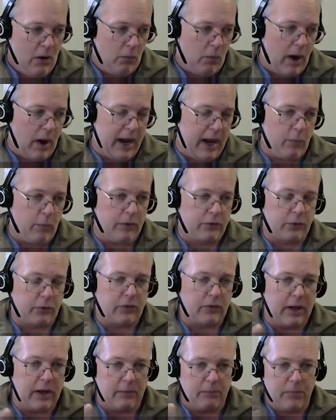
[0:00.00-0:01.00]
right, which
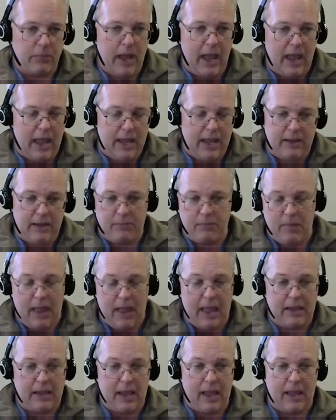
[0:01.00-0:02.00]
was a
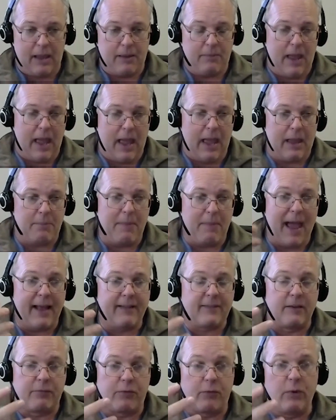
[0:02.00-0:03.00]

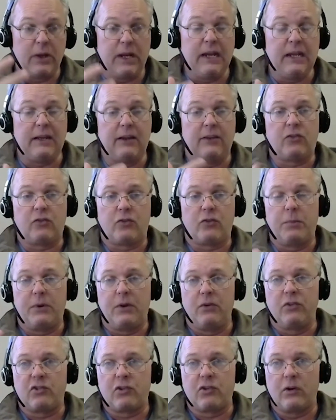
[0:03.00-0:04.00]
massive
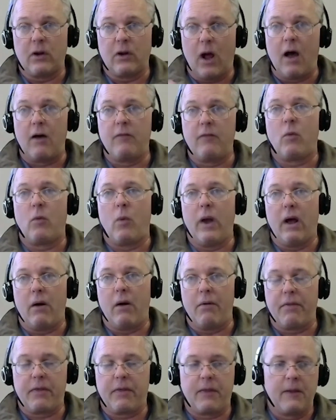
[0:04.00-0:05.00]
redistribution of
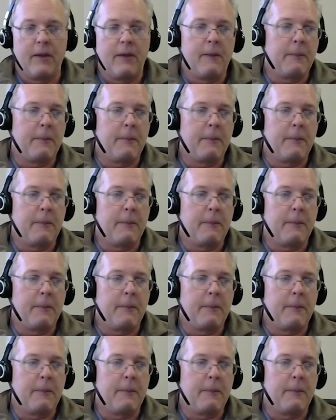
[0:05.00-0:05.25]
wealth